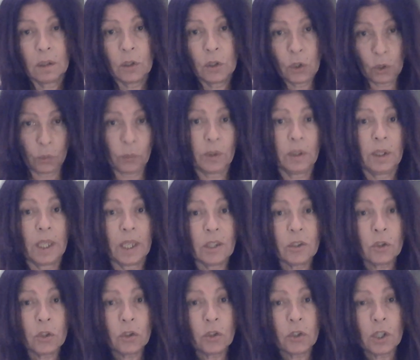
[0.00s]
Your
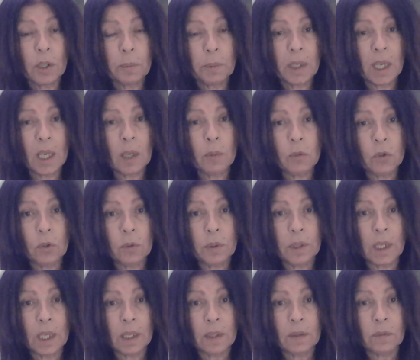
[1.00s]
relationship came to
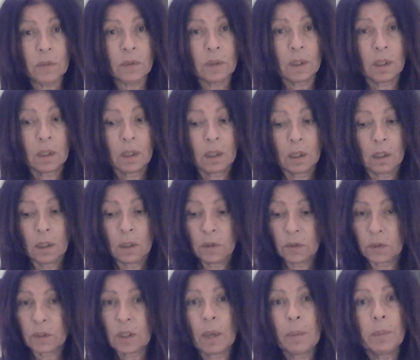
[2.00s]
an end?
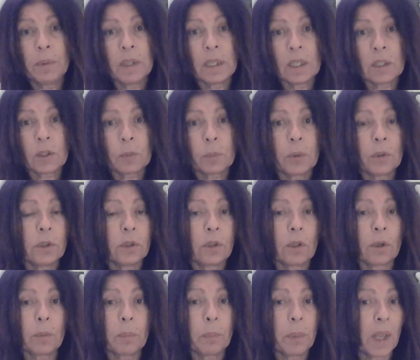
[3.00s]
Somebody has put
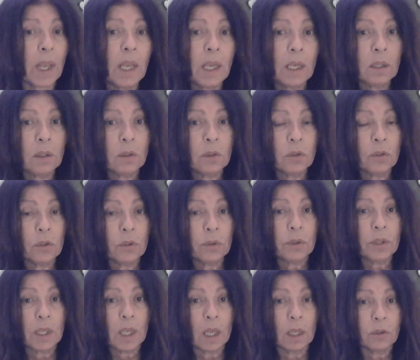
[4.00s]
their pain
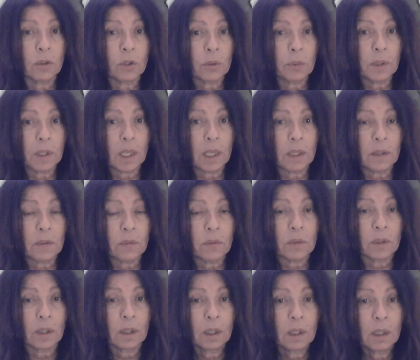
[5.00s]
to an
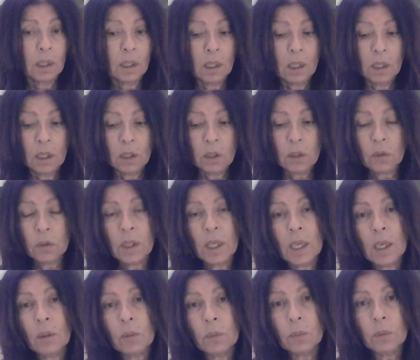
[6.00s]
end? You
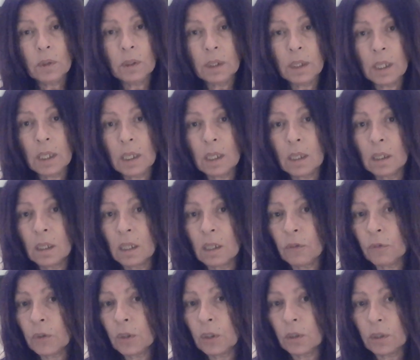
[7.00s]
can't really
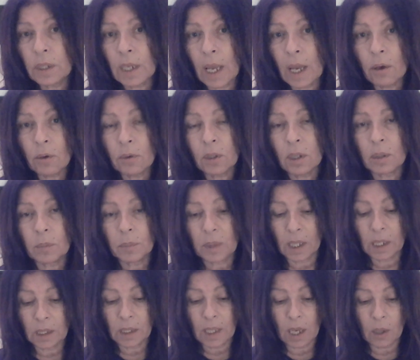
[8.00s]
give a good outcome
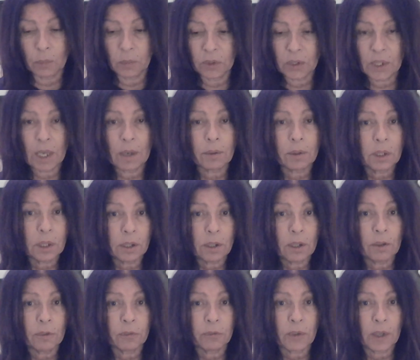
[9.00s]
like that without
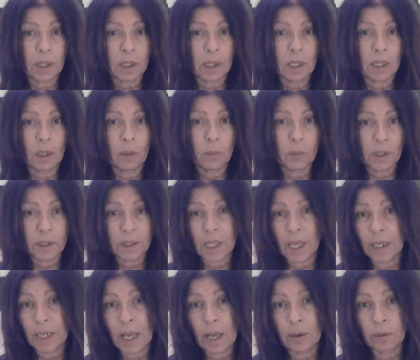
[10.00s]
clarifying what
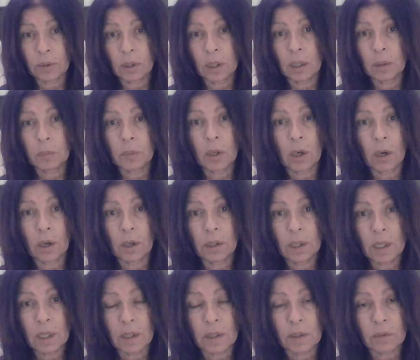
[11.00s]
that outcome
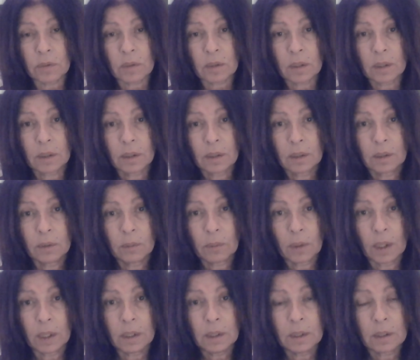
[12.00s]
card is,
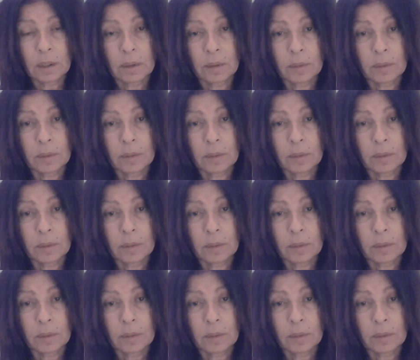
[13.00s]
right?